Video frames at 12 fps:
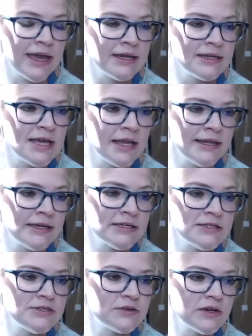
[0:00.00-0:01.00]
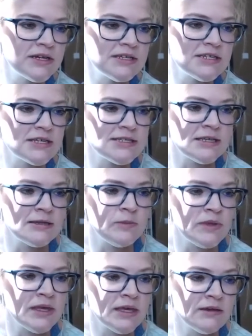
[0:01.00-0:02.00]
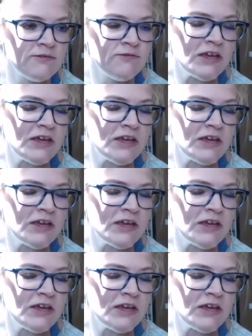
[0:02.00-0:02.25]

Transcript: and telling a story doesn't mean